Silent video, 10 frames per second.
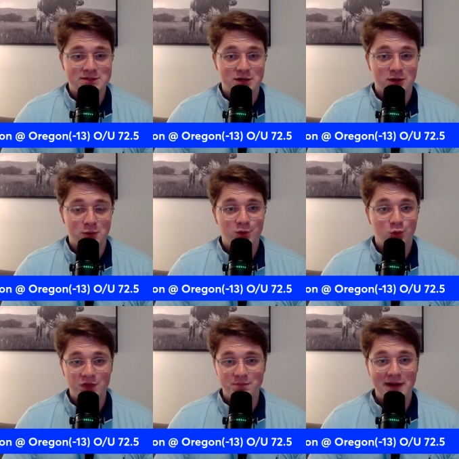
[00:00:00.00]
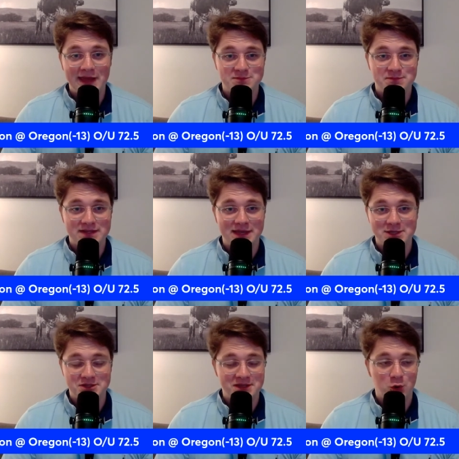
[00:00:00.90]
So, with my
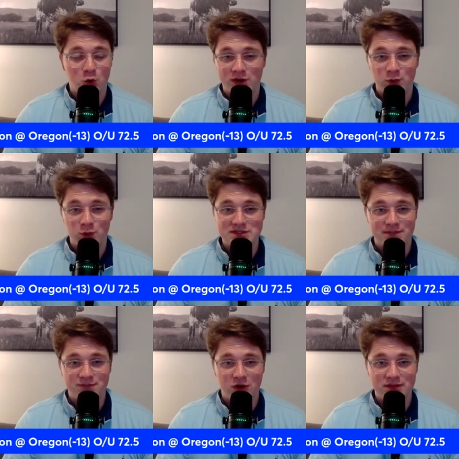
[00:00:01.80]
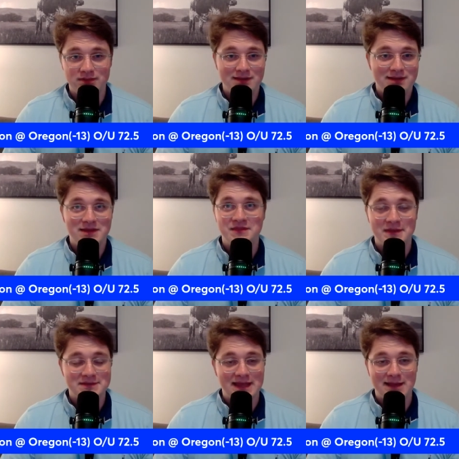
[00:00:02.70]
expectation that Oregon wins up front, that
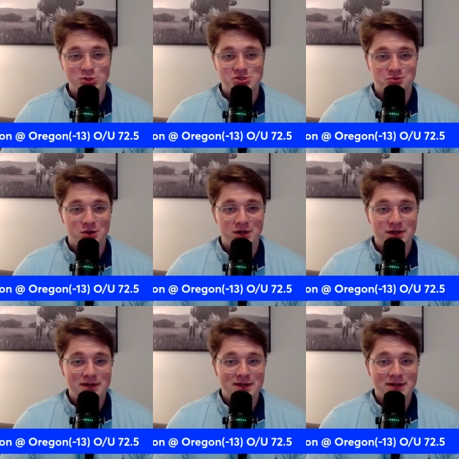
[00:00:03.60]
they establish the run,